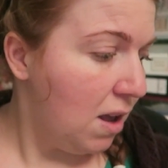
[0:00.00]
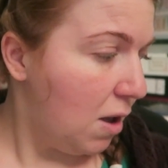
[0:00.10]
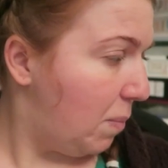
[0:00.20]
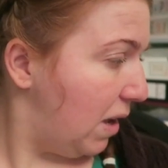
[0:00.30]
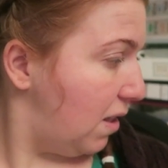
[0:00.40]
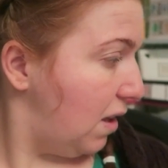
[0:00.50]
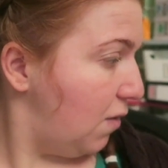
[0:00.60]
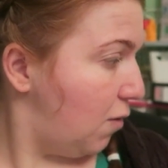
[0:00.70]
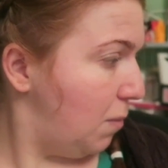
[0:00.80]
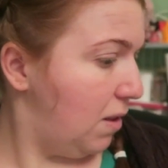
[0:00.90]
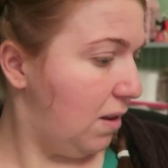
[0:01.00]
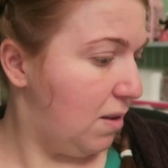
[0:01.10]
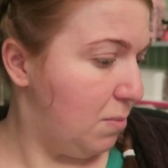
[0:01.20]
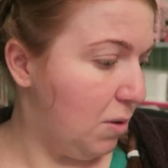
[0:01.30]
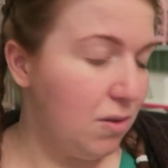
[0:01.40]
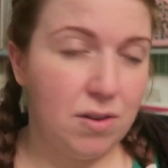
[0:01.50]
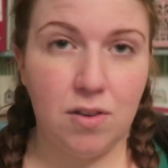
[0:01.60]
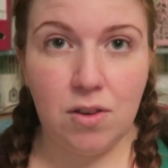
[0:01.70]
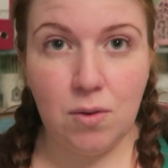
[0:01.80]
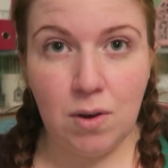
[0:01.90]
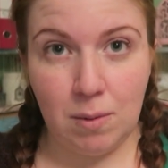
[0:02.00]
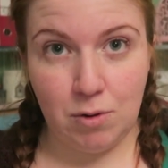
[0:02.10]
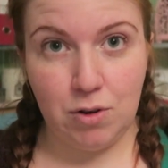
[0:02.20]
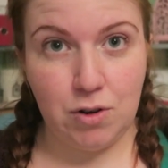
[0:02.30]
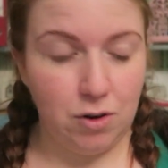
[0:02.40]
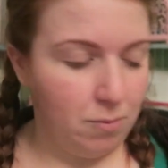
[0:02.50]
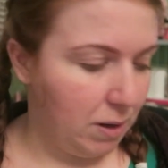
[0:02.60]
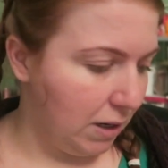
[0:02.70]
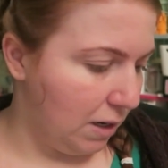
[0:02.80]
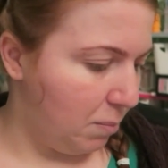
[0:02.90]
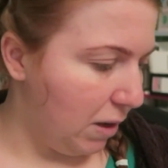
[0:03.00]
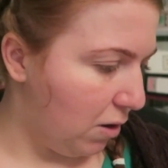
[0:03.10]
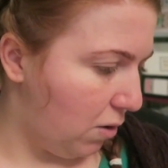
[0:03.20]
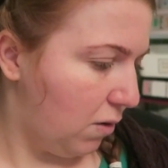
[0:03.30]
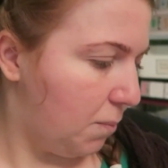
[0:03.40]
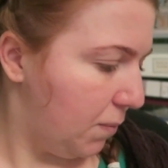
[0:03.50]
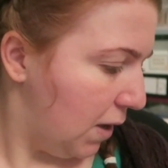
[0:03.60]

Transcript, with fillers: a big thing for me this month, so I'm going to talk about it, because